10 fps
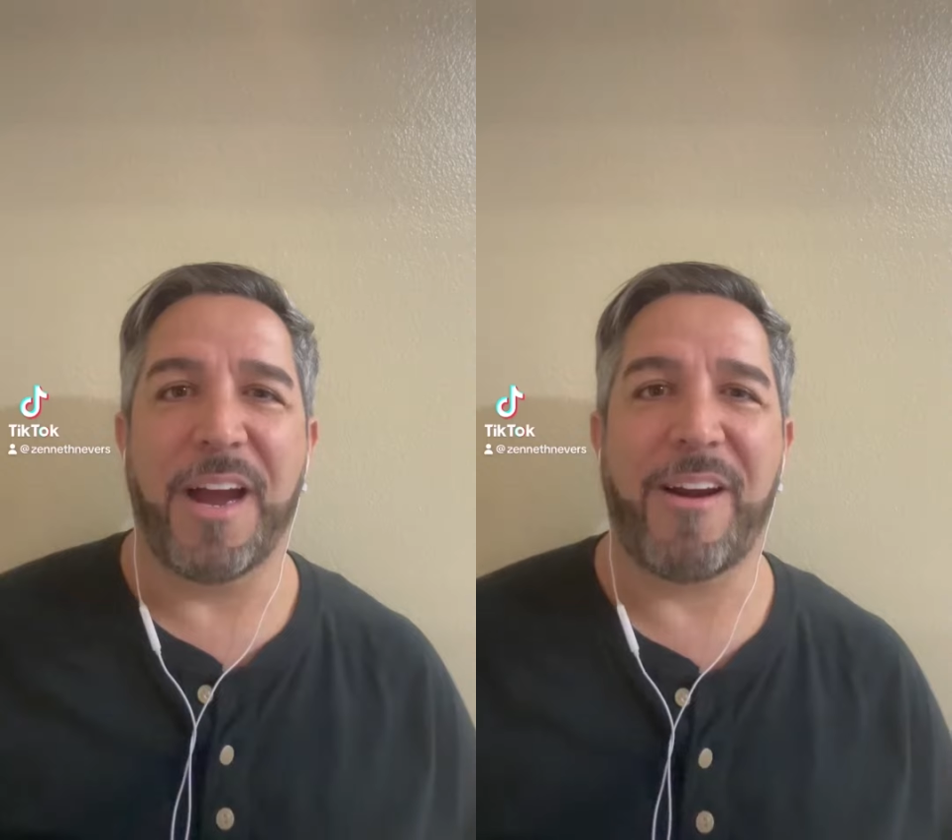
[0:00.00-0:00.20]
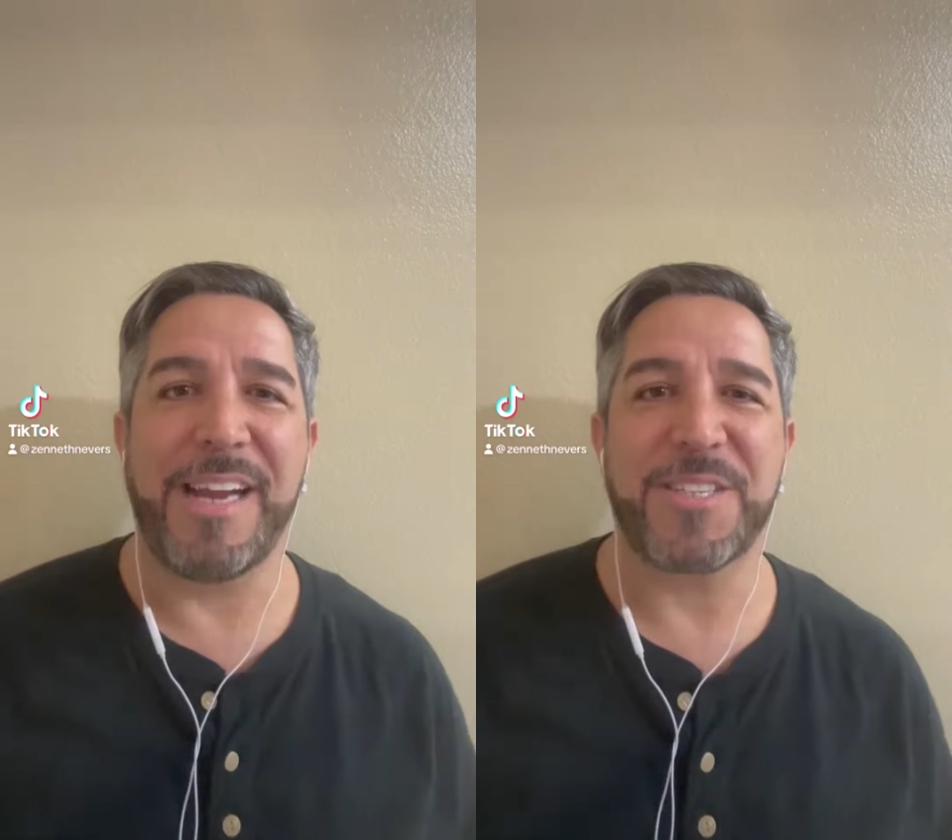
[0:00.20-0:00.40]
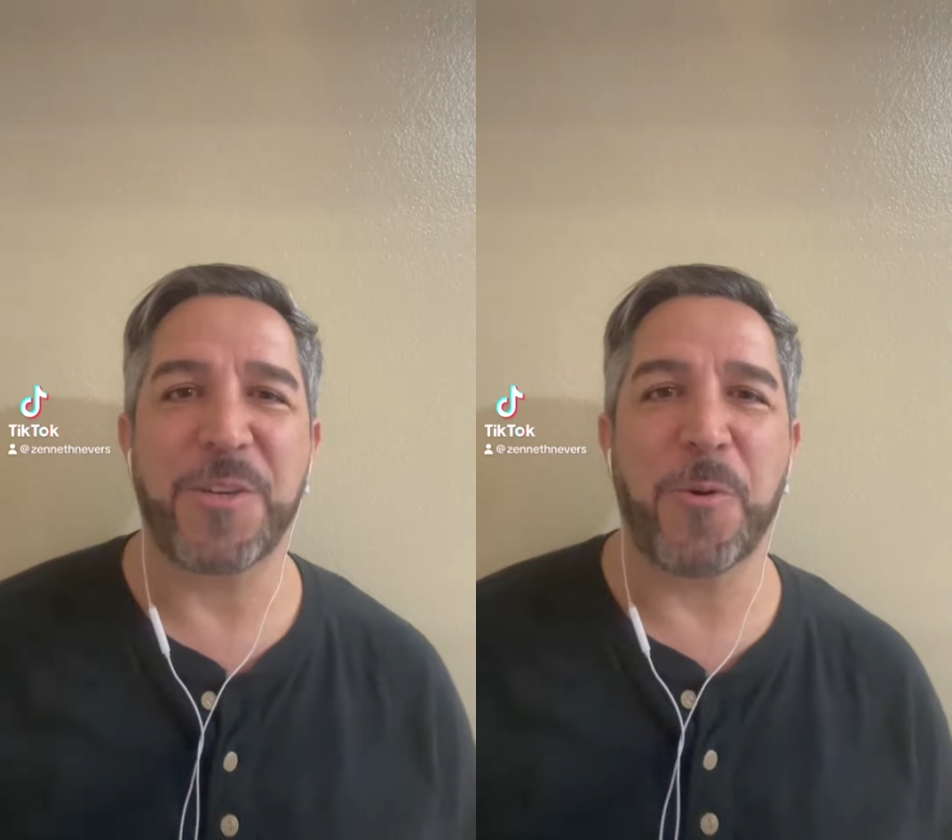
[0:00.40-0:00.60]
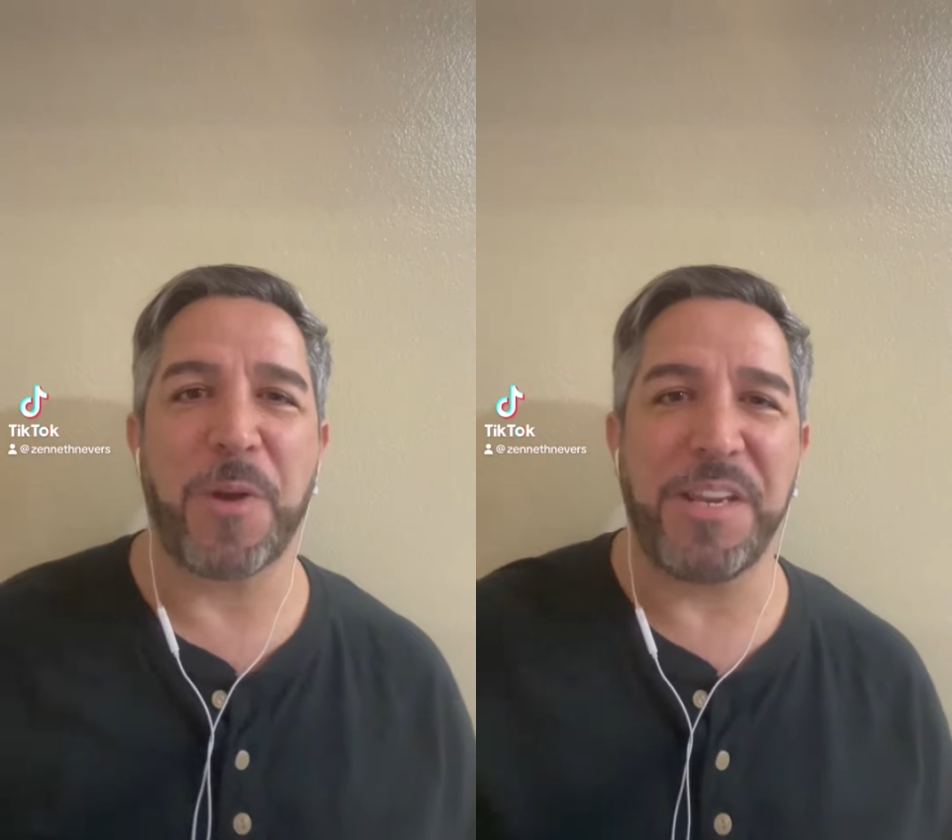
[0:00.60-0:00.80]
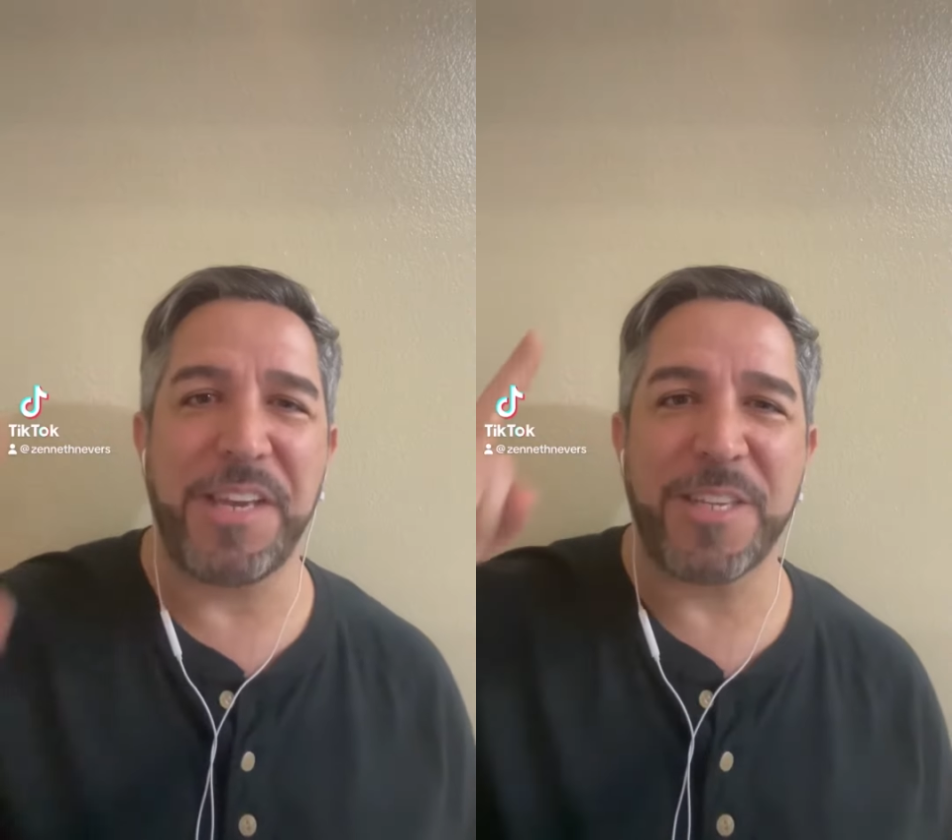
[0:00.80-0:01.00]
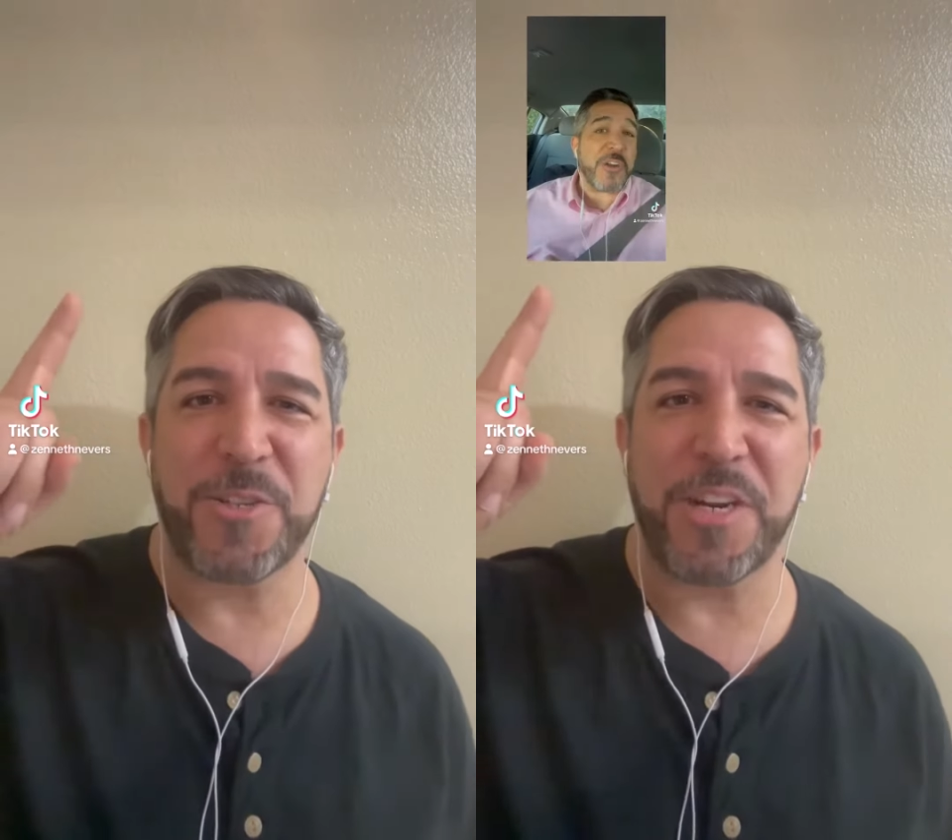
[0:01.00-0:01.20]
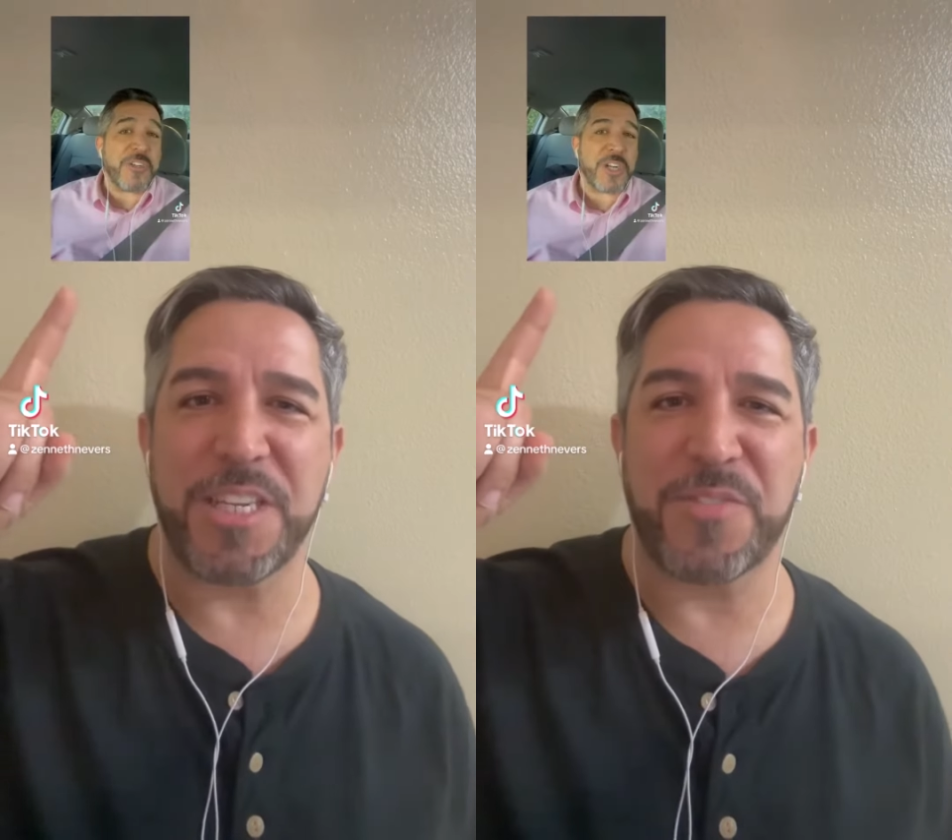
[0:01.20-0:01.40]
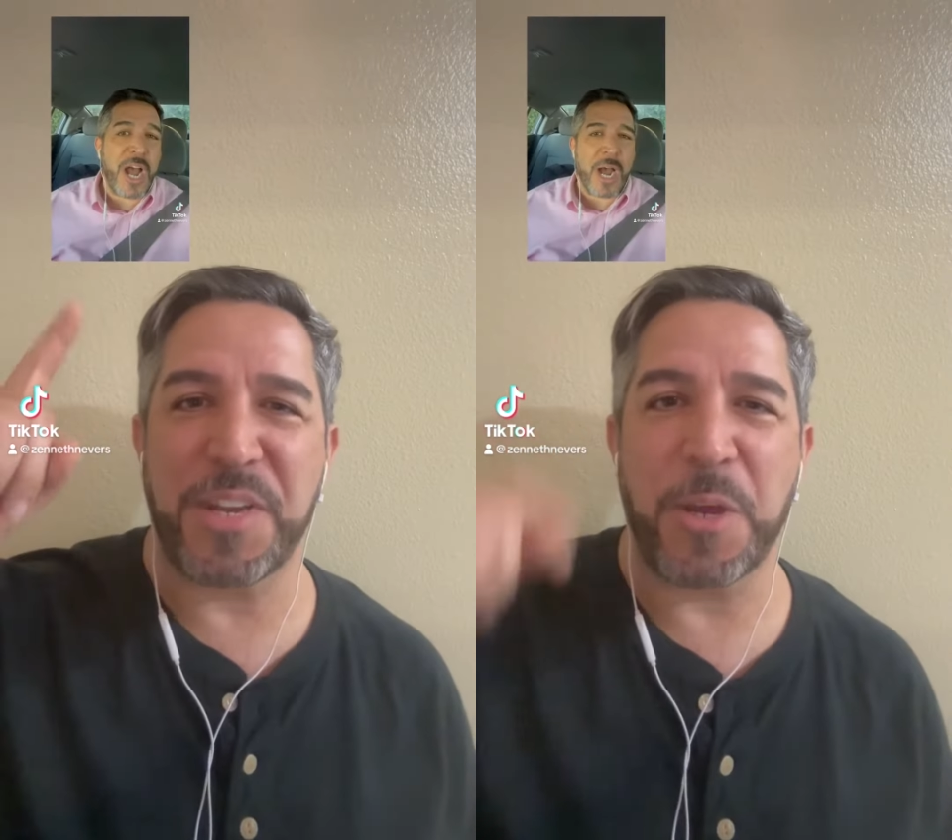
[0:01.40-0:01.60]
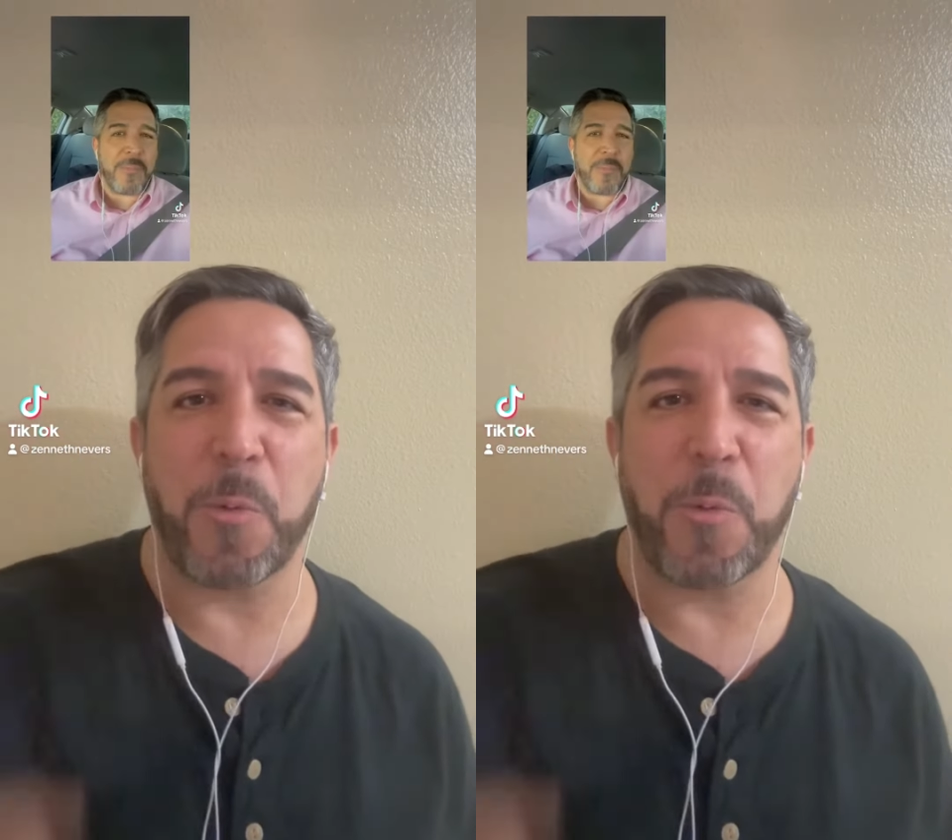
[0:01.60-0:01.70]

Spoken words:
All right, so in yesterday's video,